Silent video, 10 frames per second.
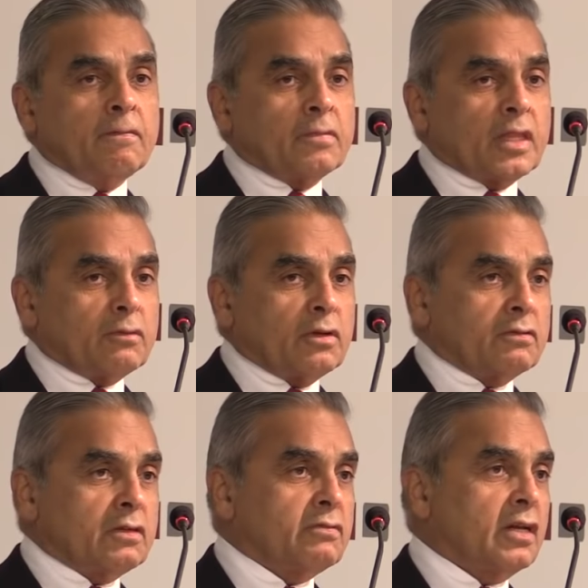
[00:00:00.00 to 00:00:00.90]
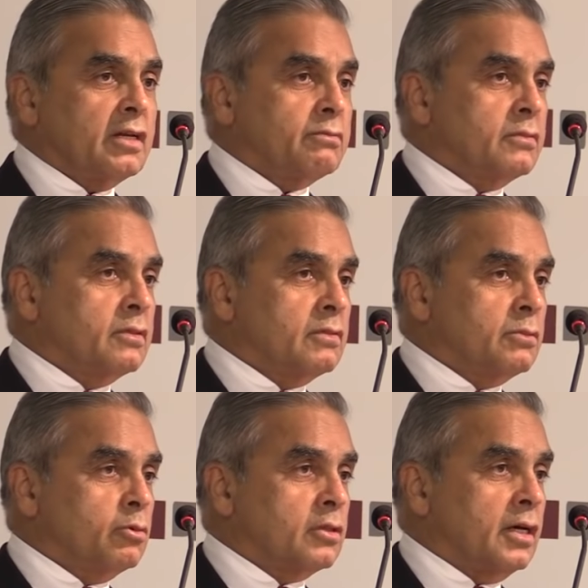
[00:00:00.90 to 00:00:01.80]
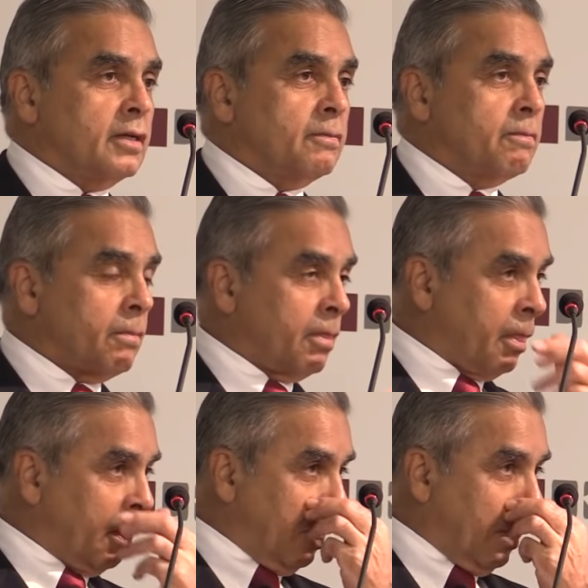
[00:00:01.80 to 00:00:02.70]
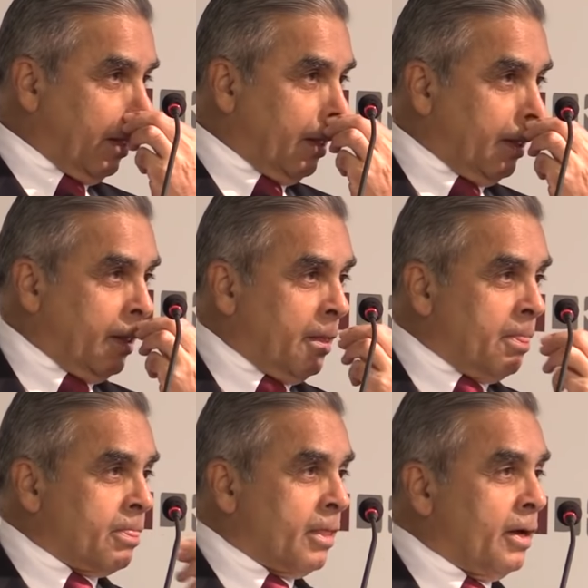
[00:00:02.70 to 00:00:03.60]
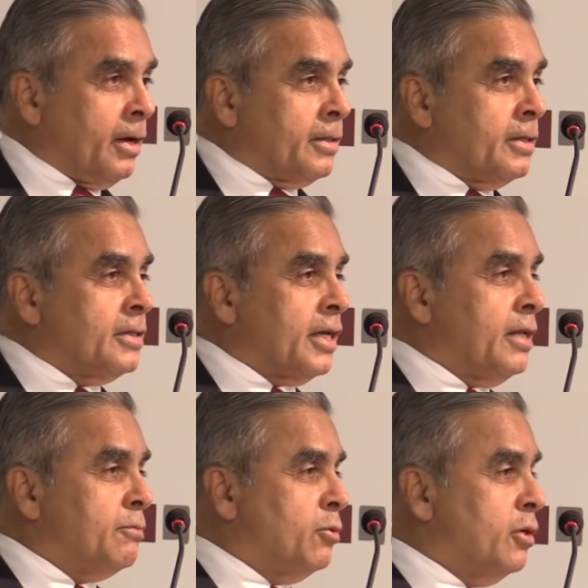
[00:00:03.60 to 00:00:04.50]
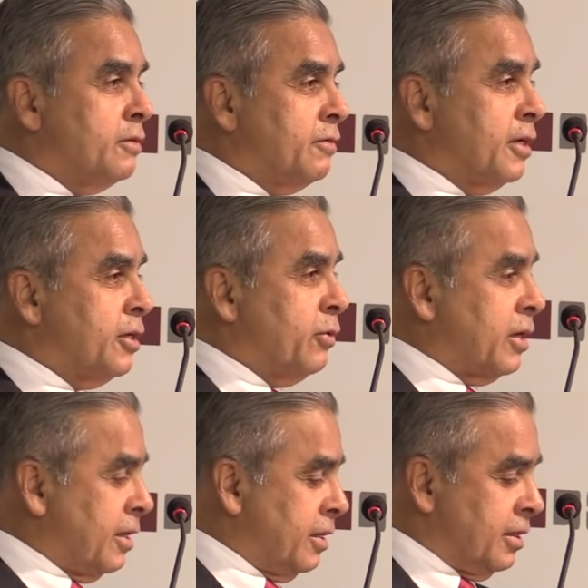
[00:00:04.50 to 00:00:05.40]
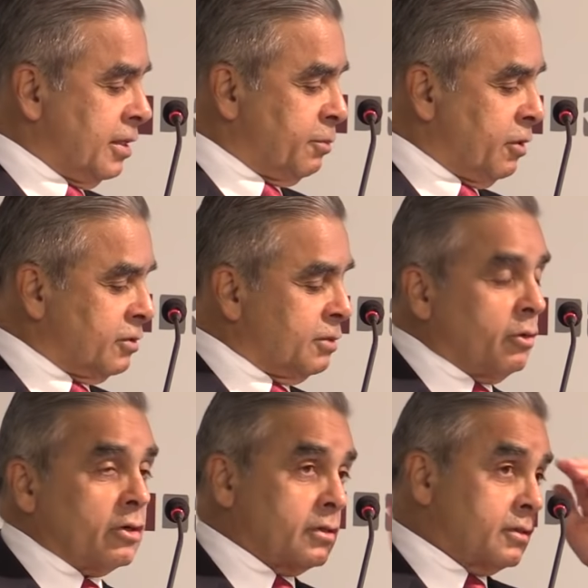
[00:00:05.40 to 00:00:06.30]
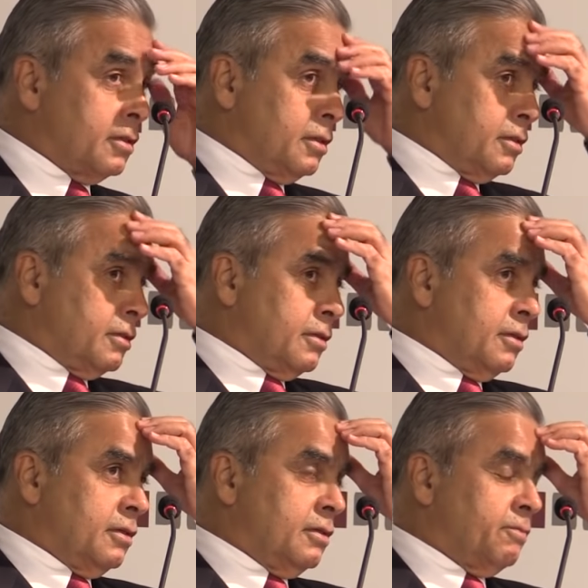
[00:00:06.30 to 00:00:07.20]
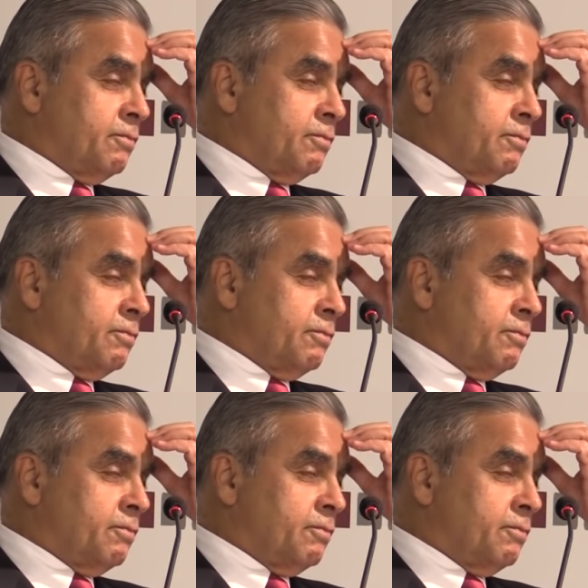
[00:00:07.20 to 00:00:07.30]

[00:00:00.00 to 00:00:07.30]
that we have developed with Bhutan. The second point, very quickly, about democracy is in